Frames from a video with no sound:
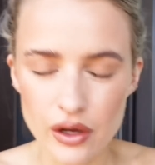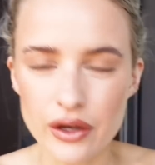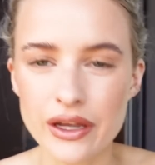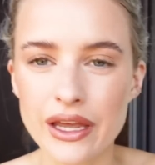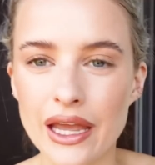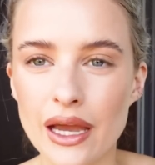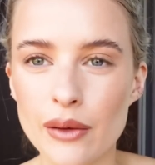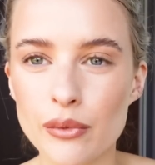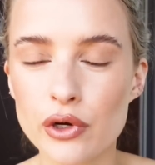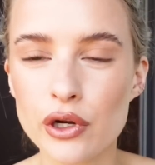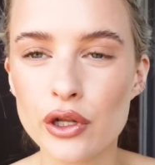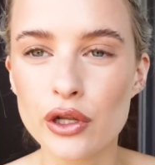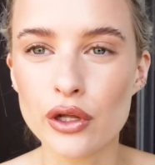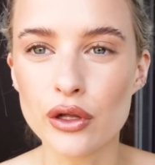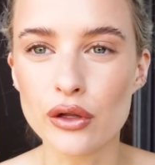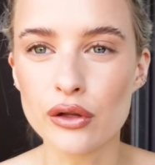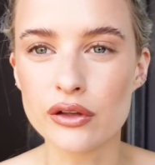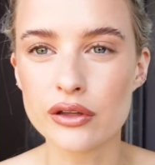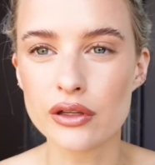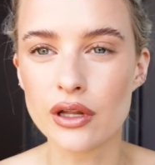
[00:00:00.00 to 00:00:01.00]
Okay, I'm gonna
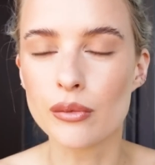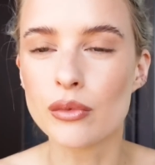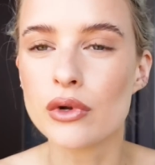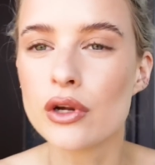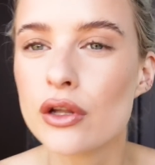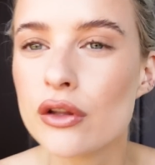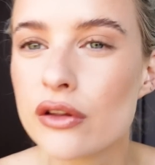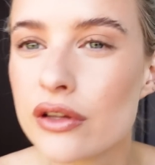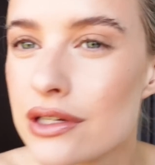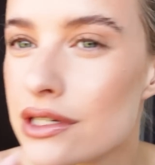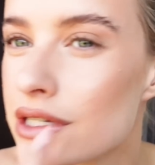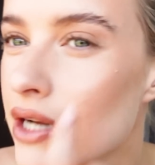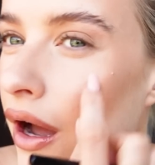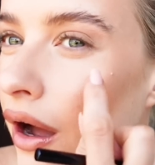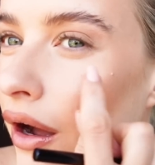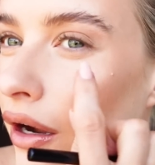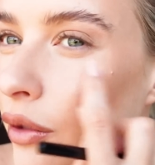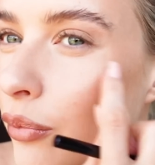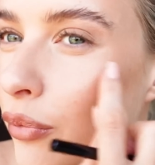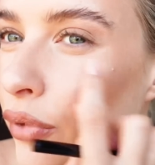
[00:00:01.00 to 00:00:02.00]
use I'm gonna use a
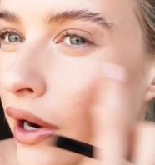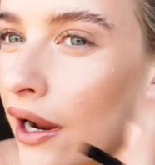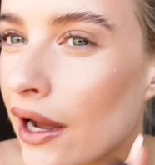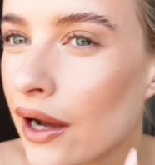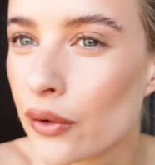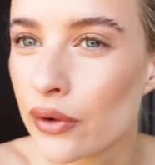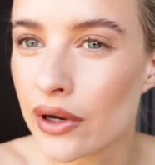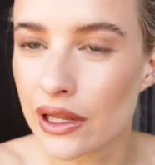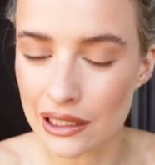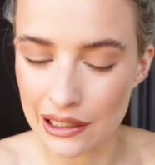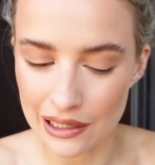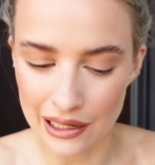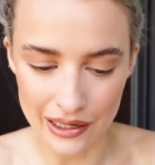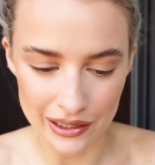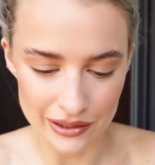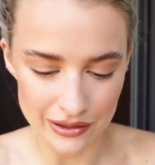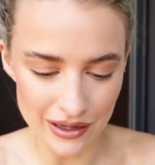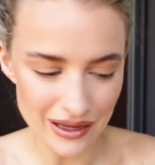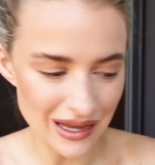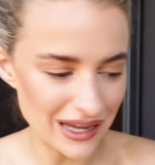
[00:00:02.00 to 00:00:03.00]
dark brown
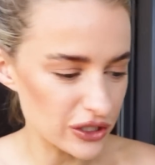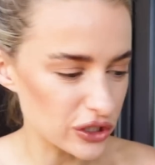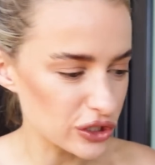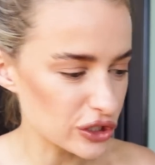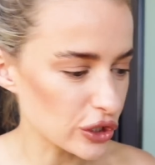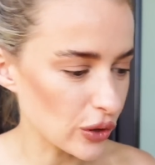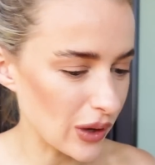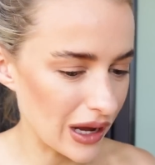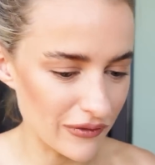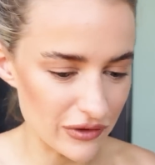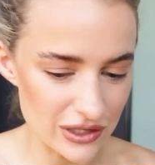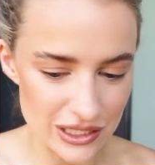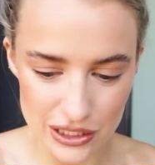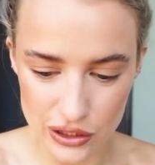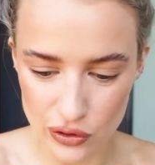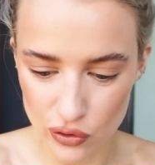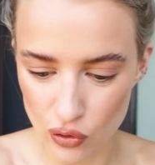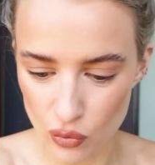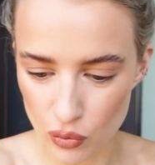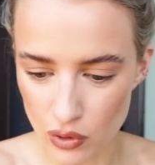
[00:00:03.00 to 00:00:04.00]
liner. I just don't have a
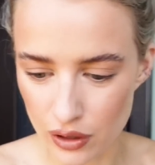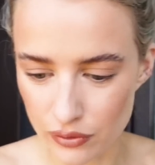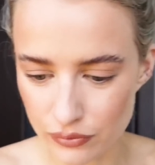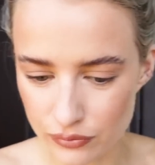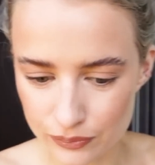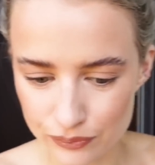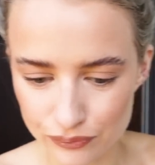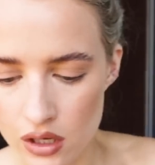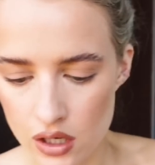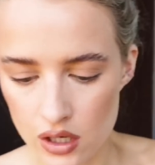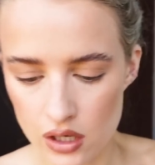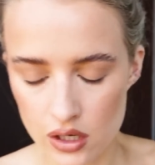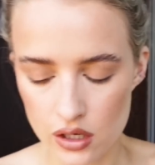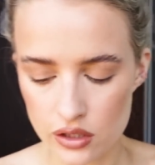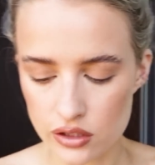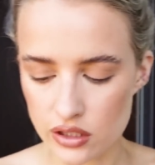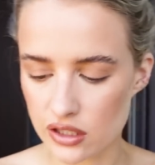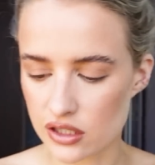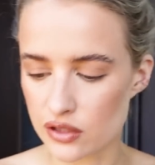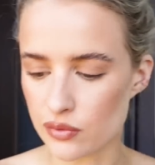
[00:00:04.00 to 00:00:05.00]
Dior one.
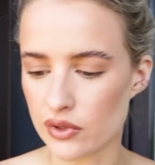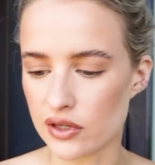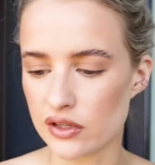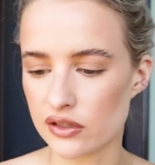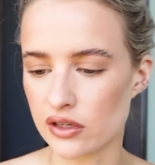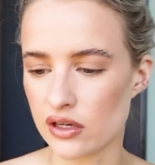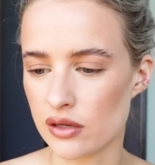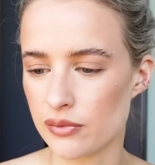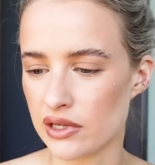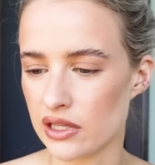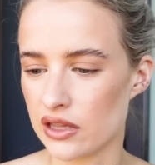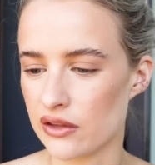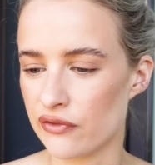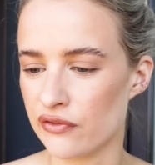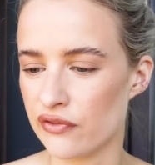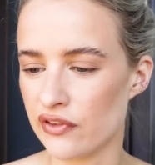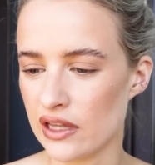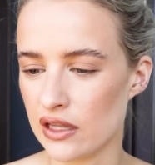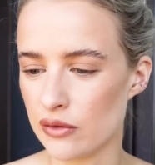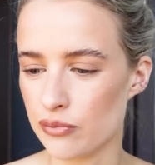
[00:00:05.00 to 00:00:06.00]
So this one is gonna be
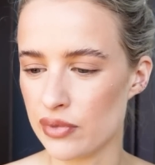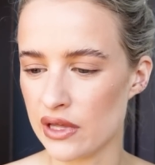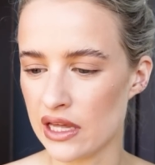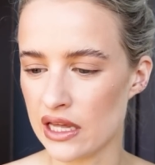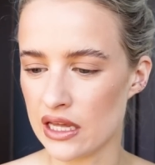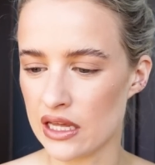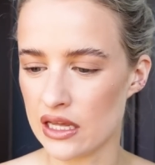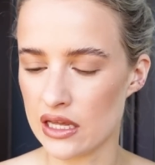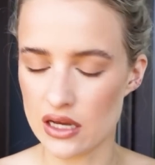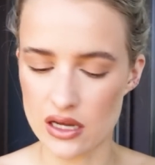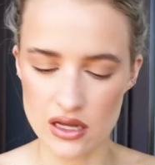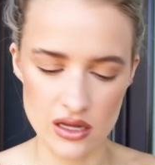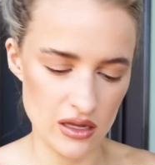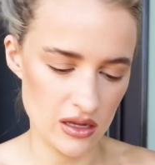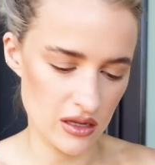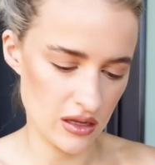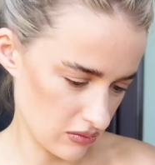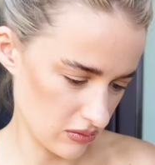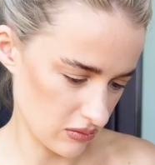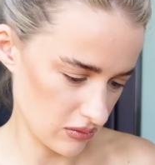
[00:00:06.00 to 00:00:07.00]
the VB
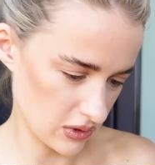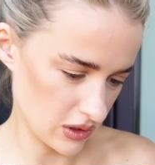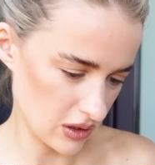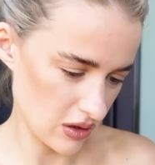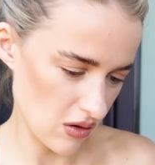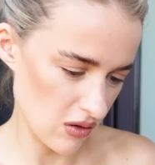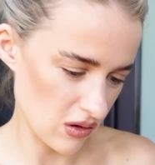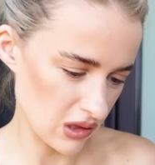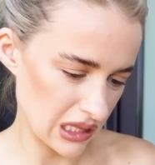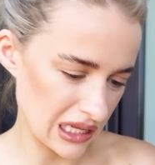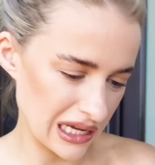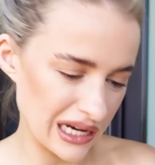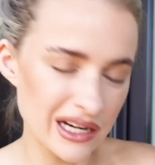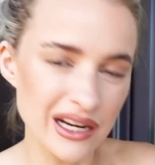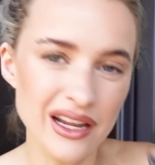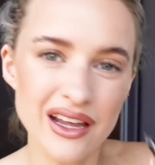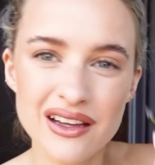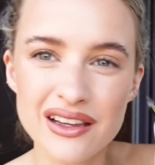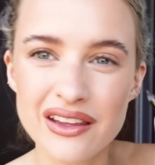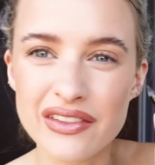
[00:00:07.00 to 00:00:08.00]
Coal
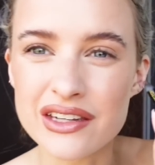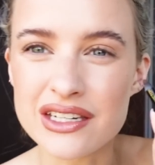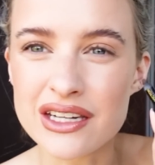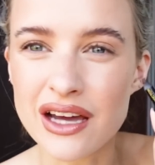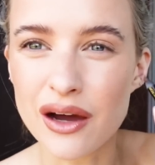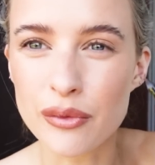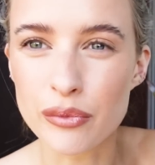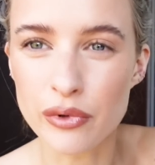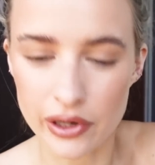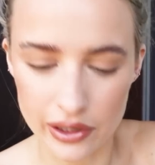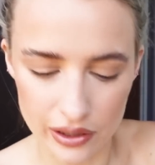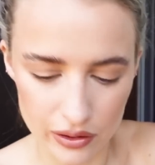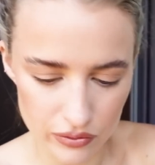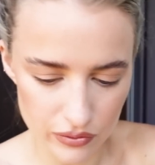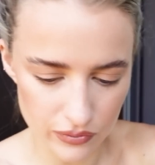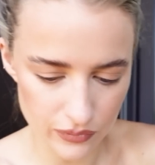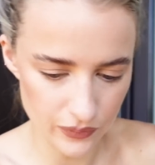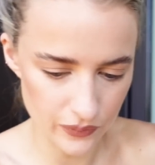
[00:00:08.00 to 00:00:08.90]
Liner in the dark brown